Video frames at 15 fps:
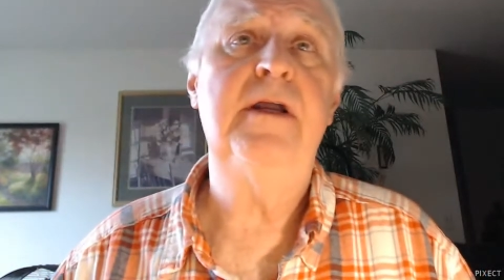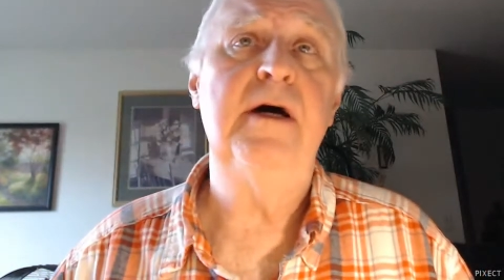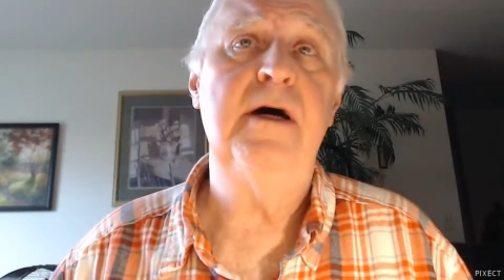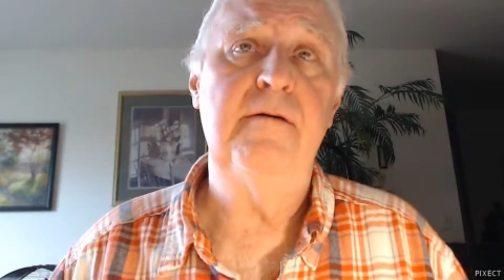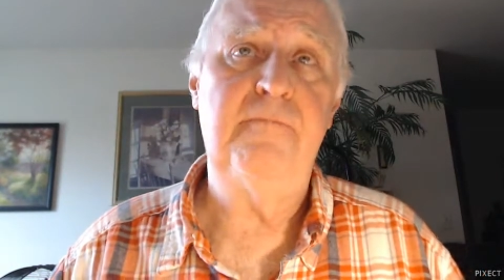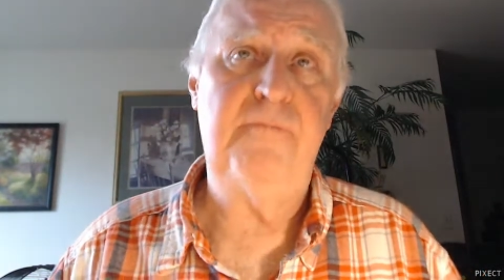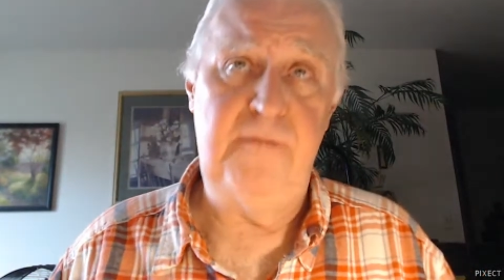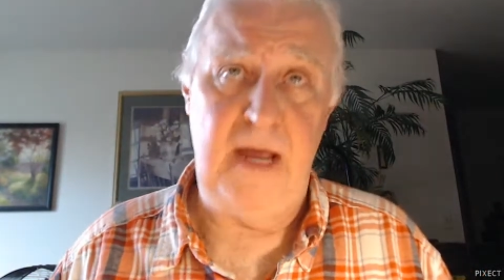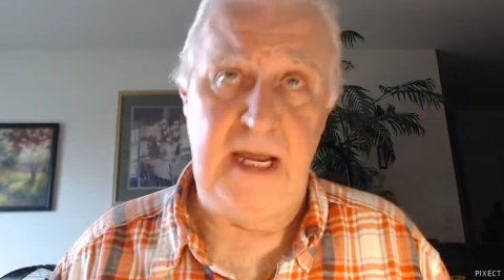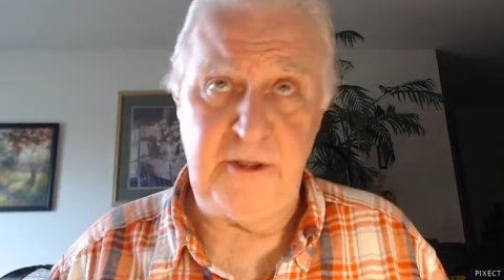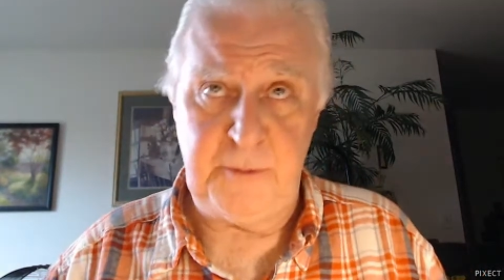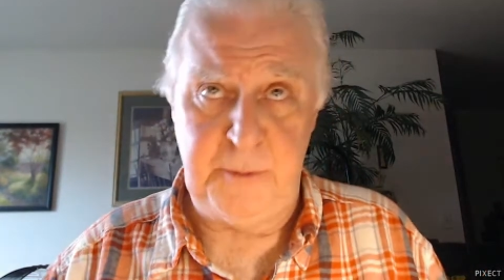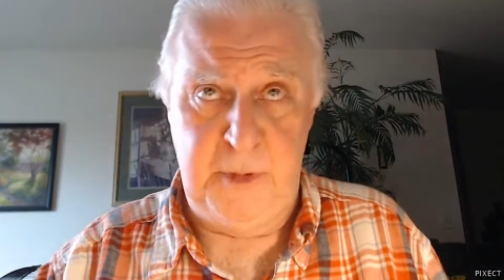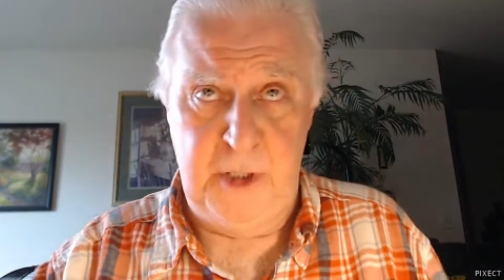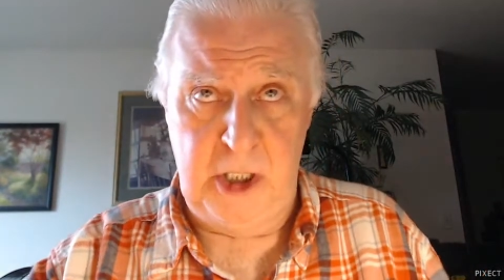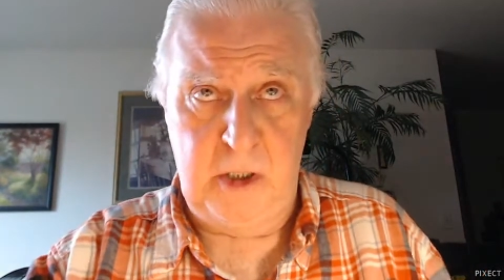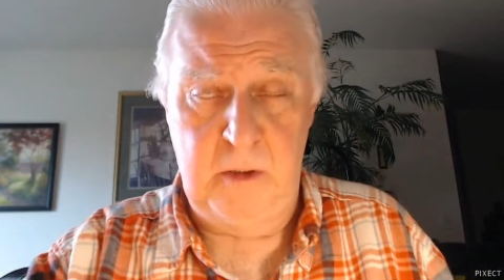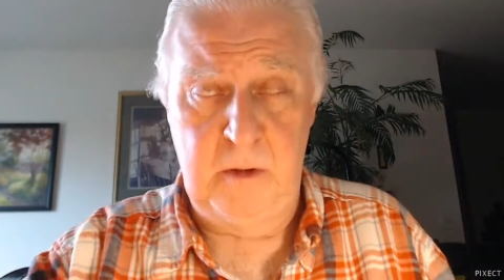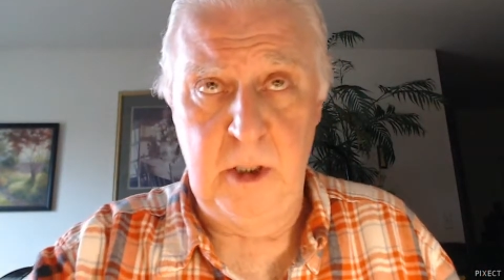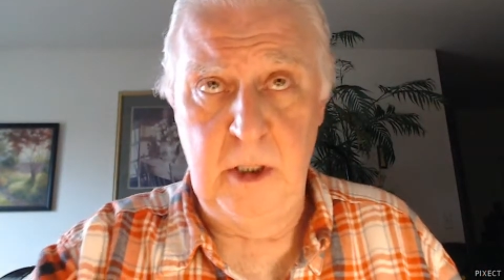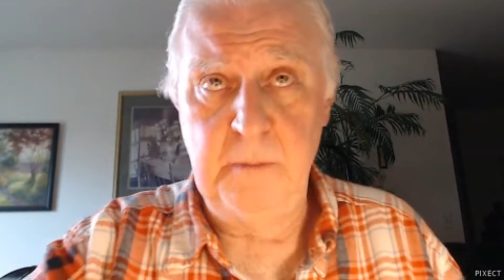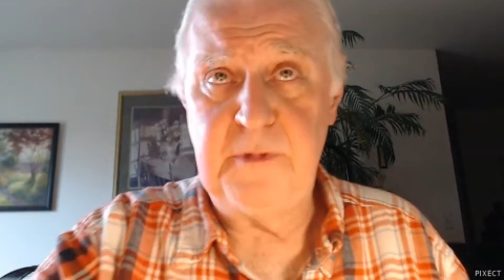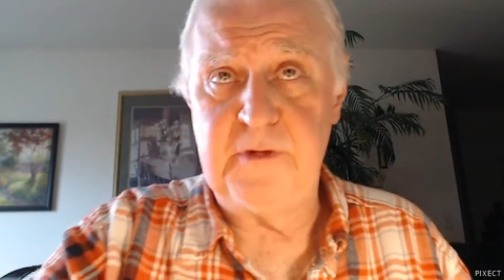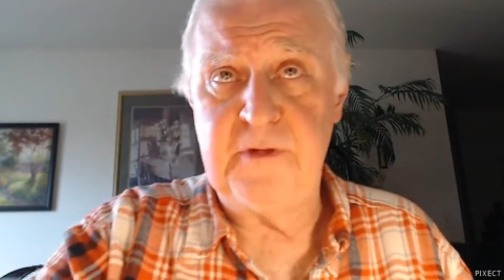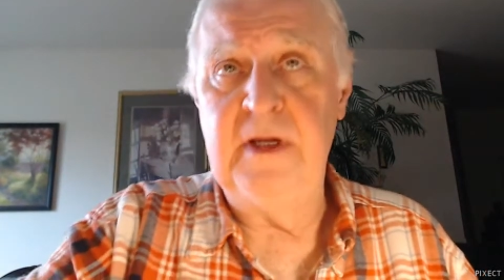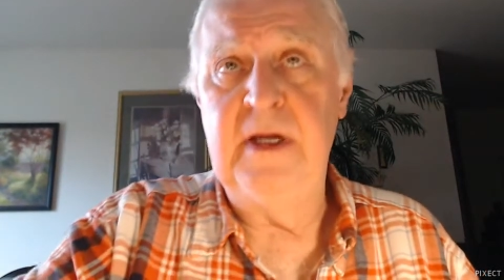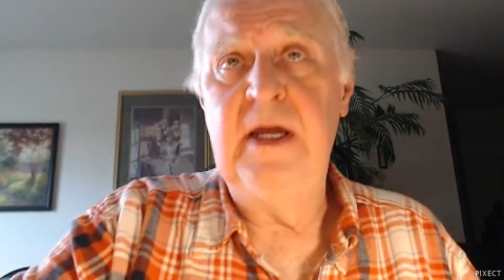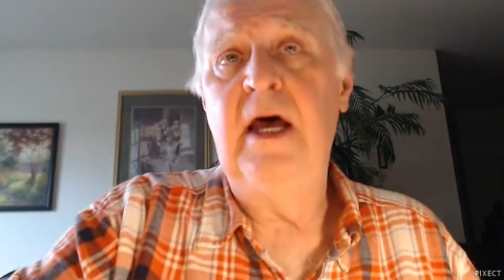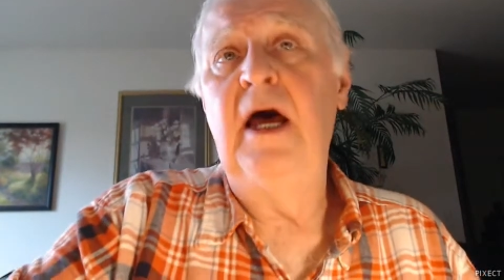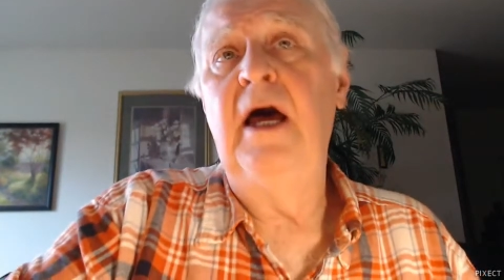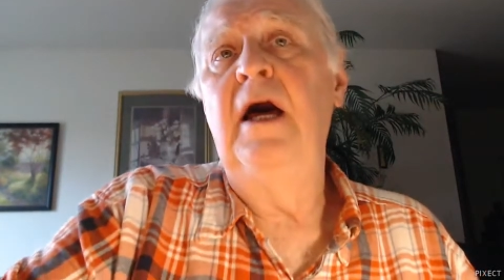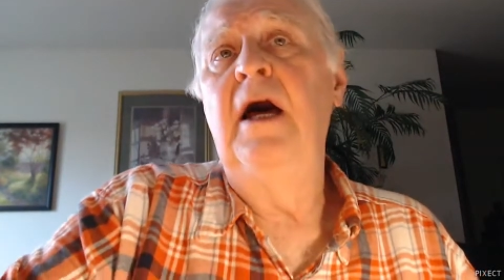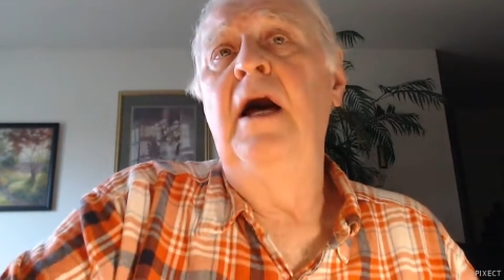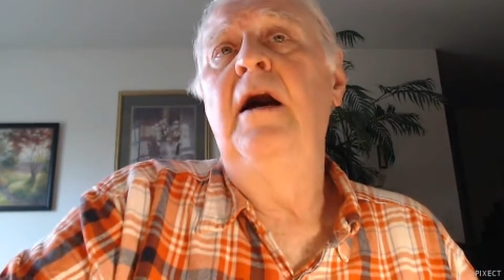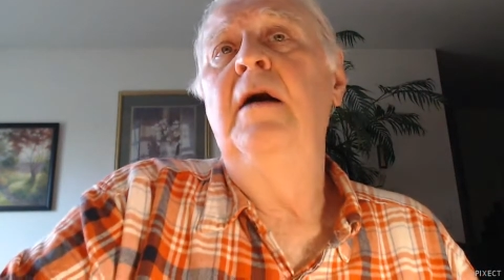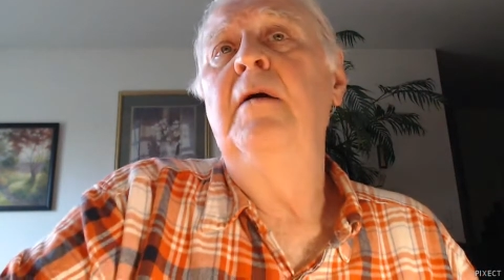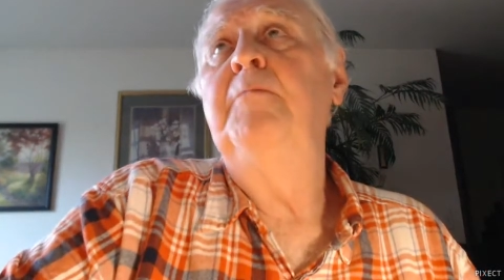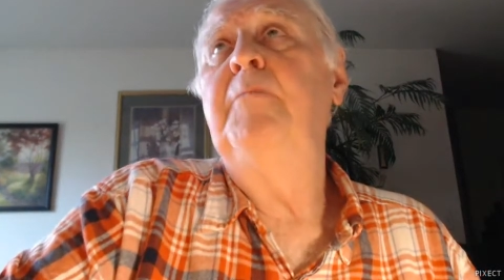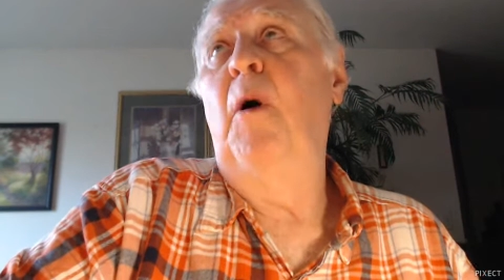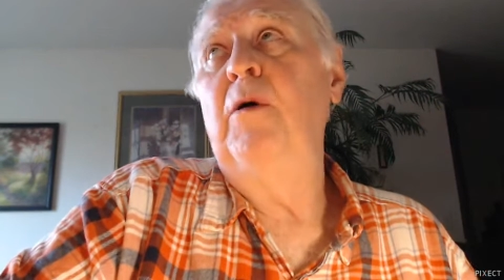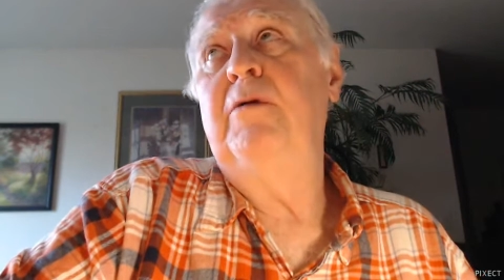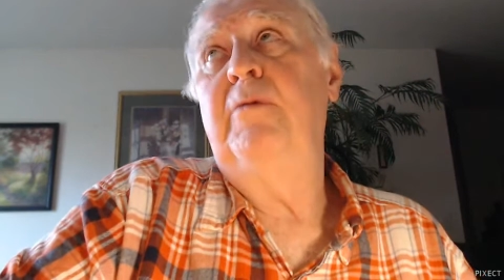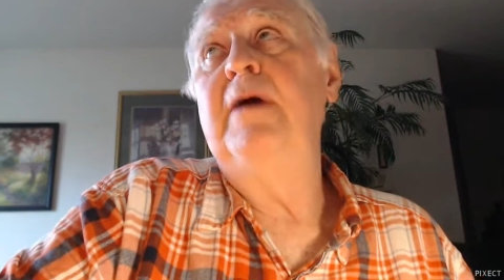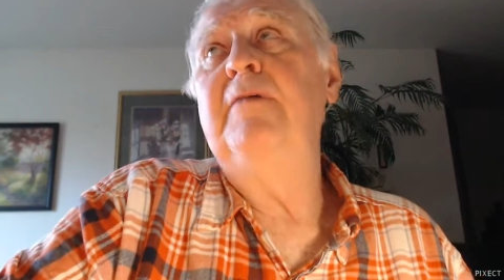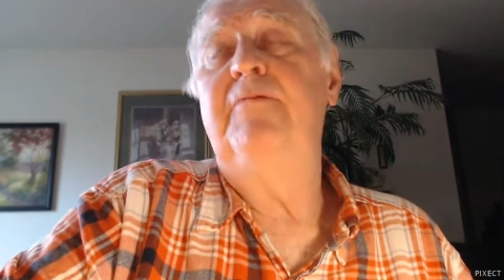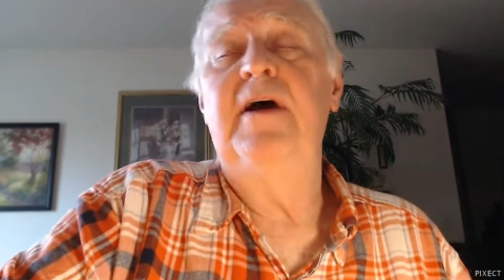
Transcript: Facebook groups, poetry